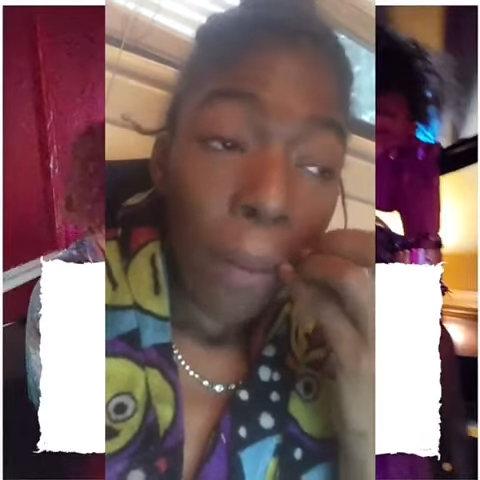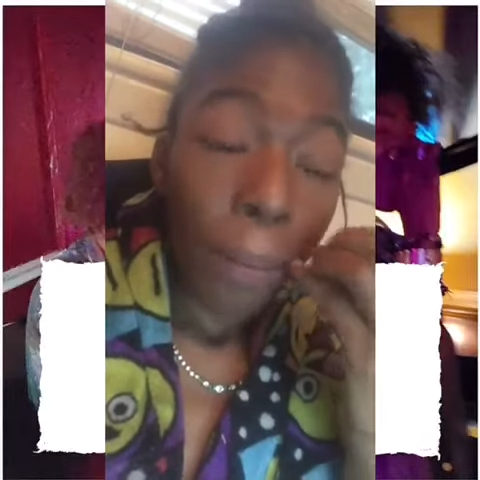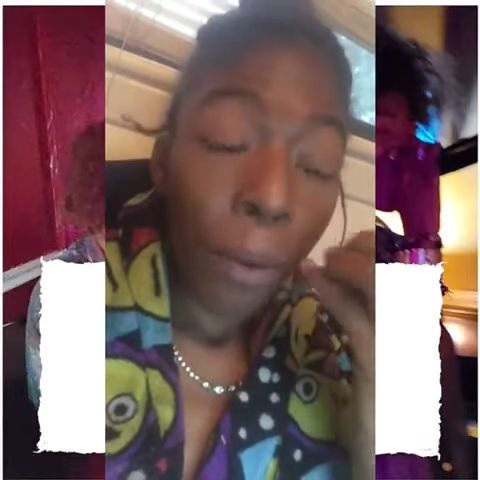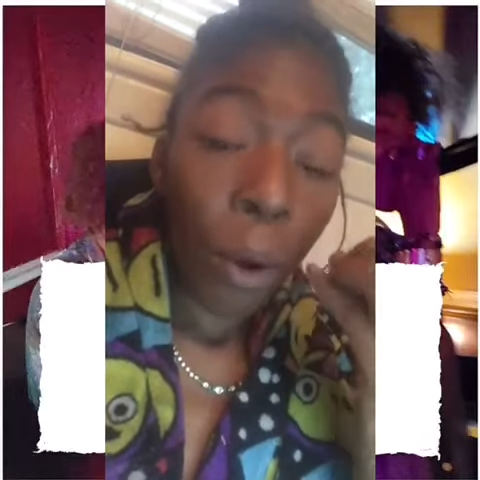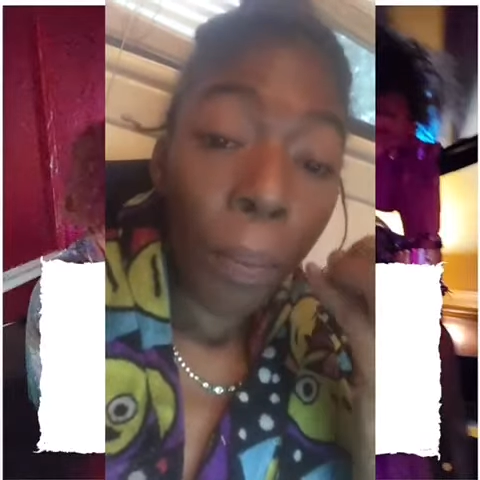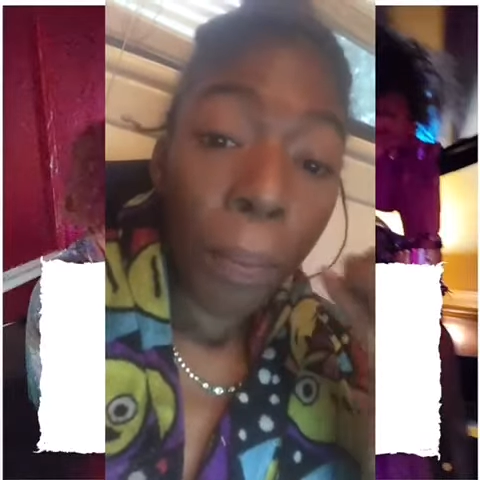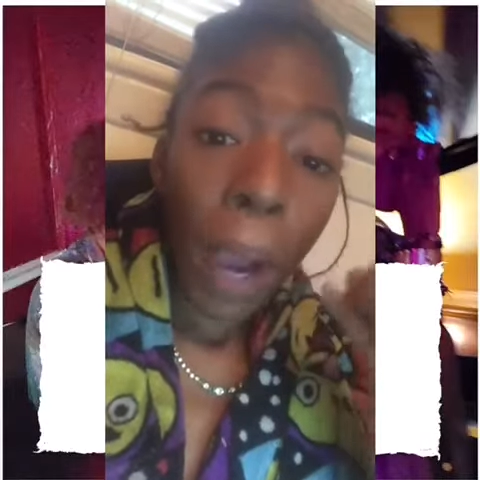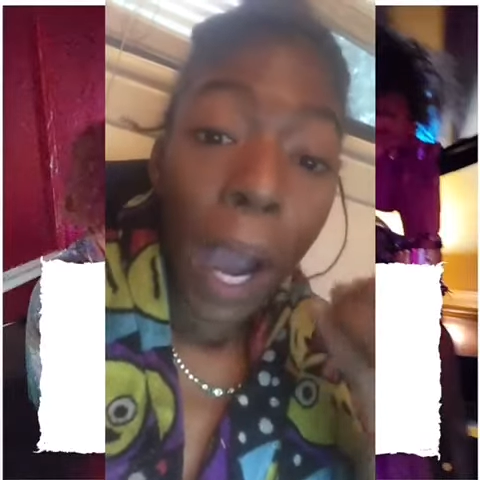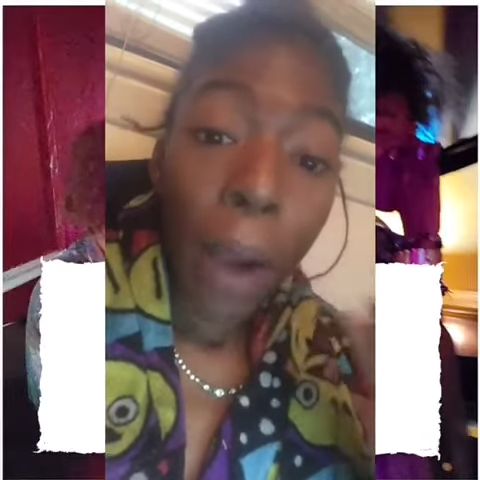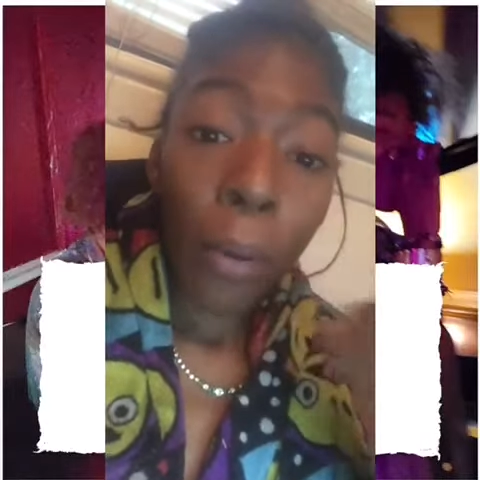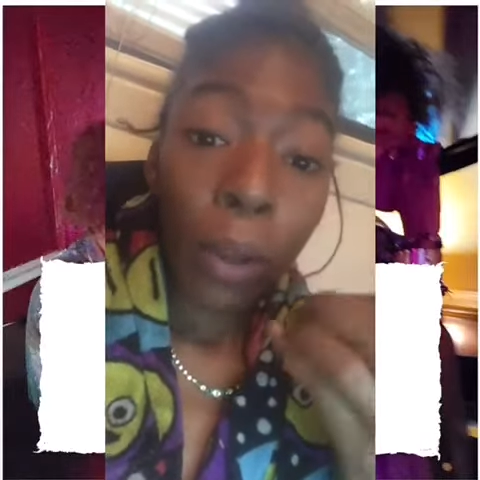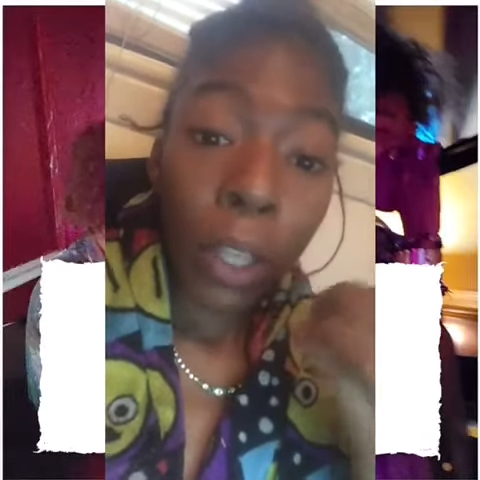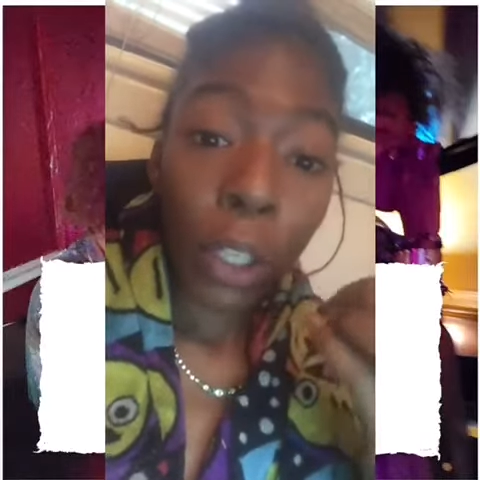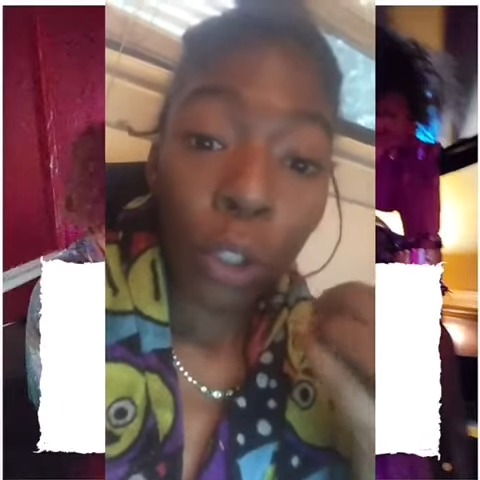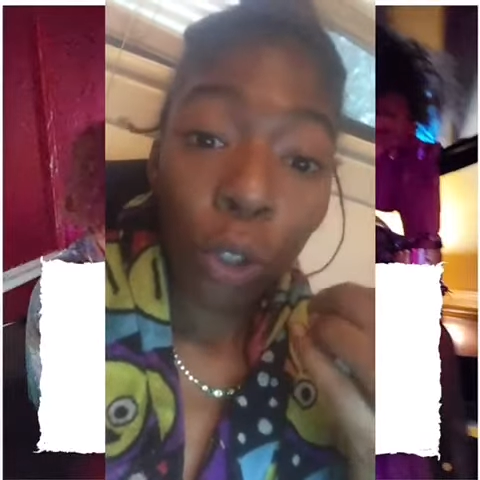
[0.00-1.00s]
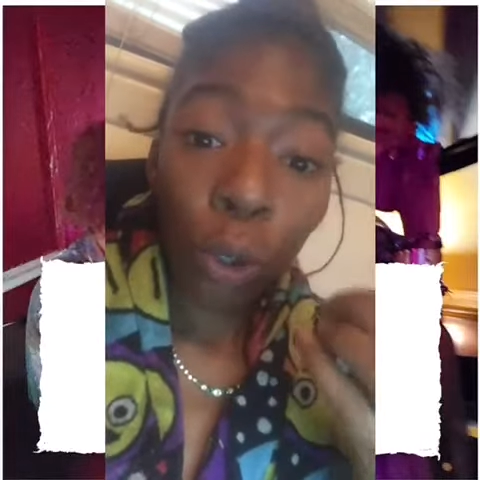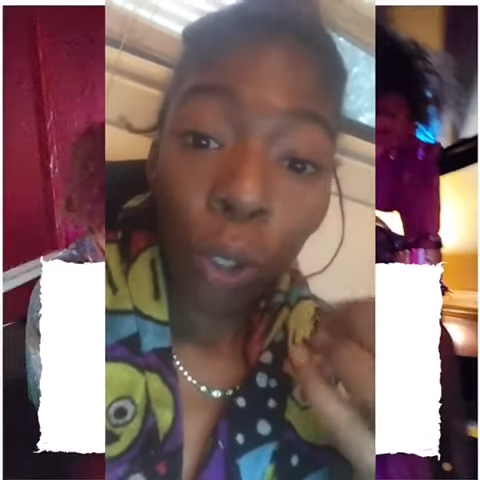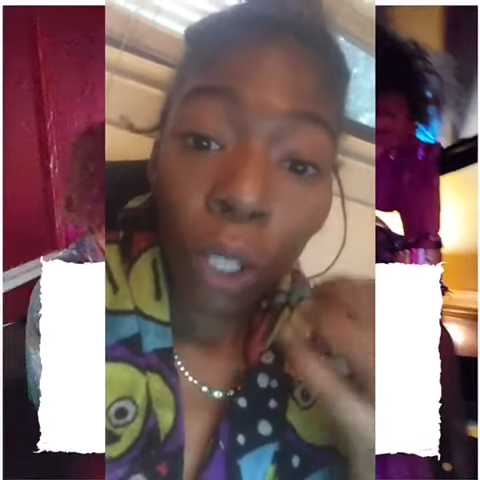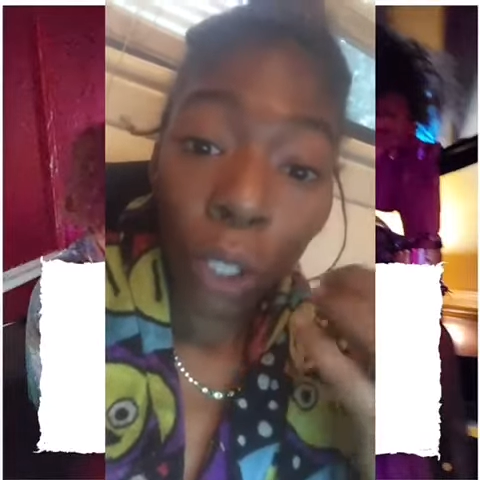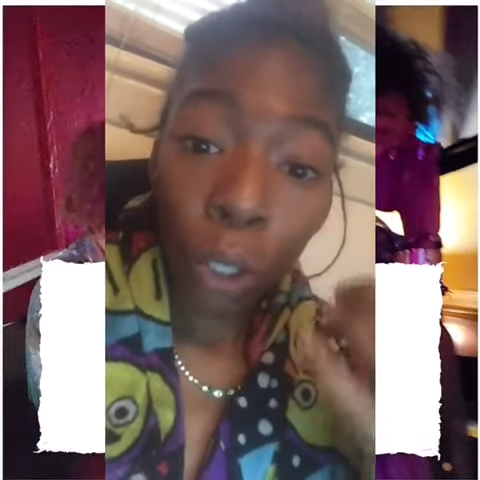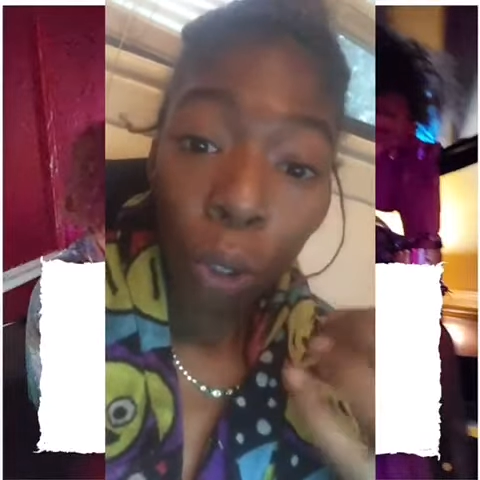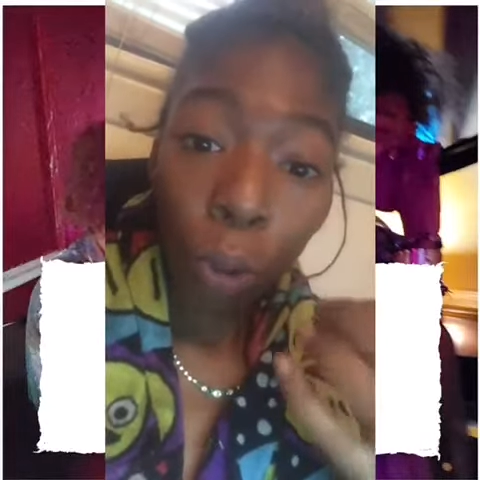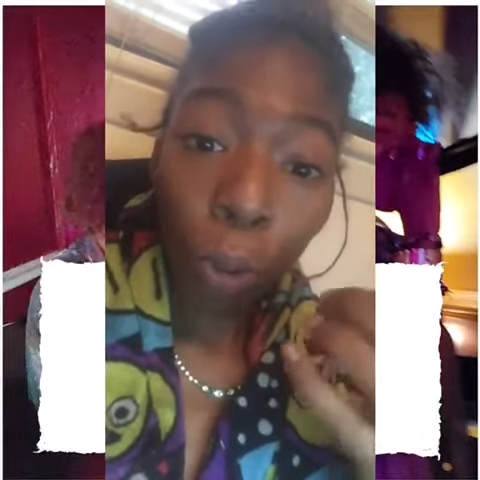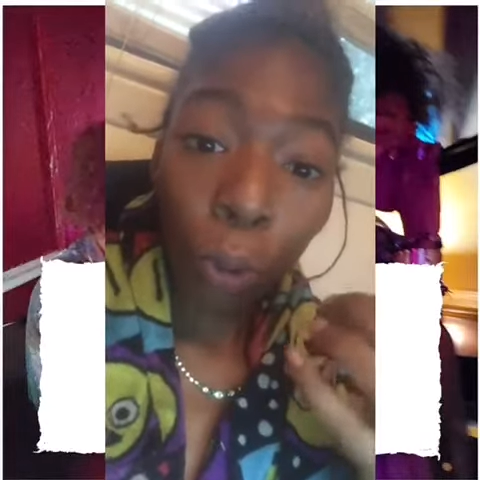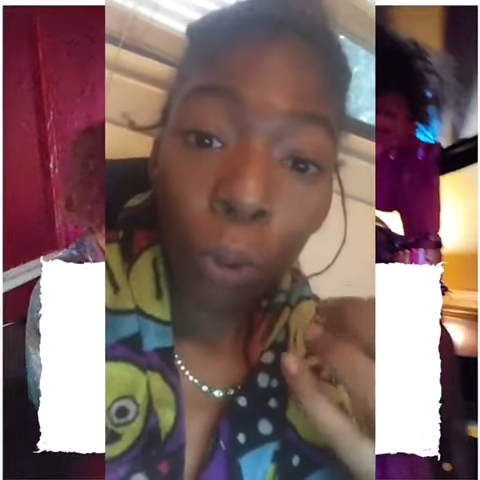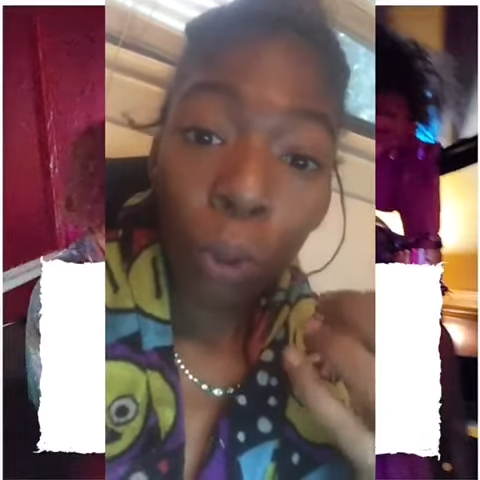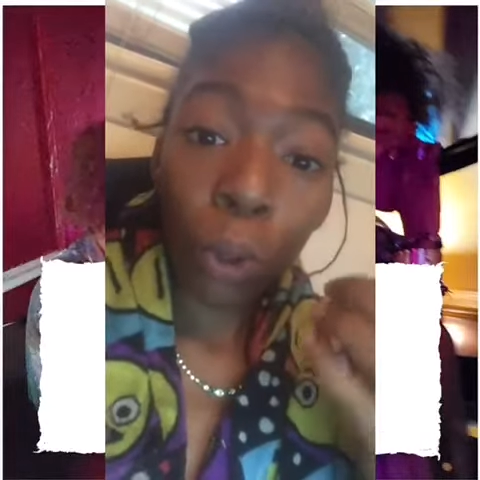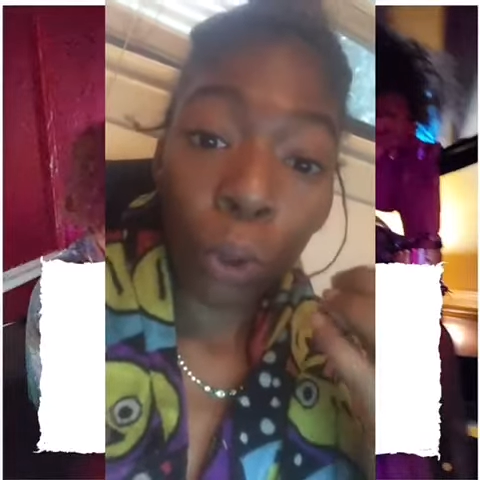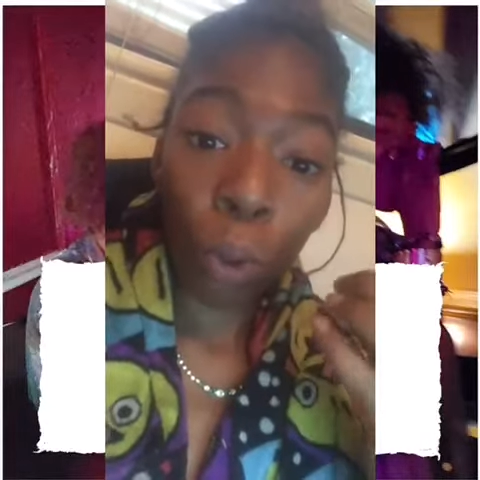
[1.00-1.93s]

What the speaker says: more power that you can use